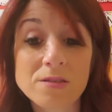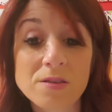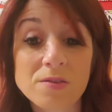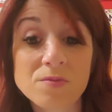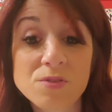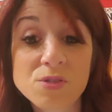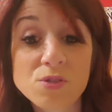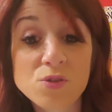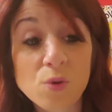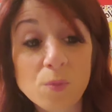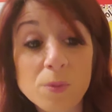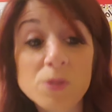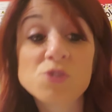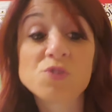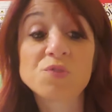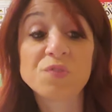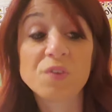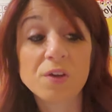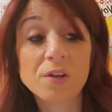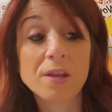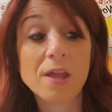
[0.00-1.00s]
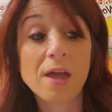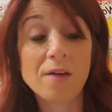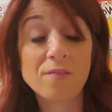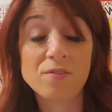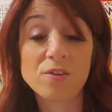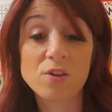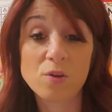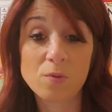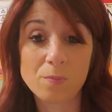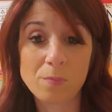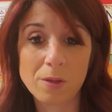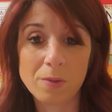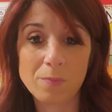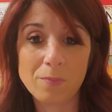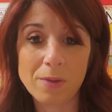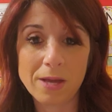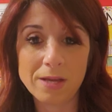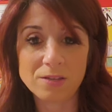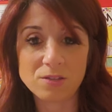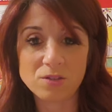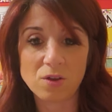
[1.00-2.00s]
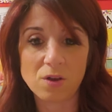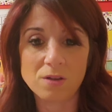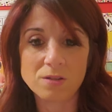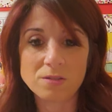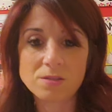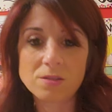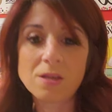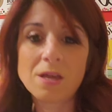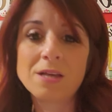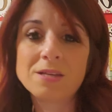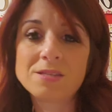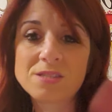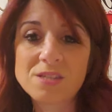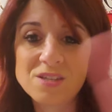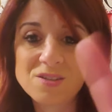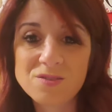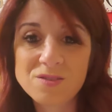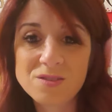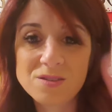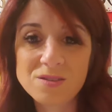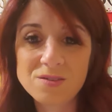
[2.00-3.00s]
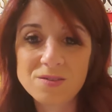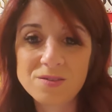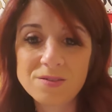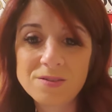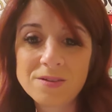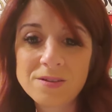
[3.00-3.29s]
have so much fun having your beanbag toss. I'll see you soon.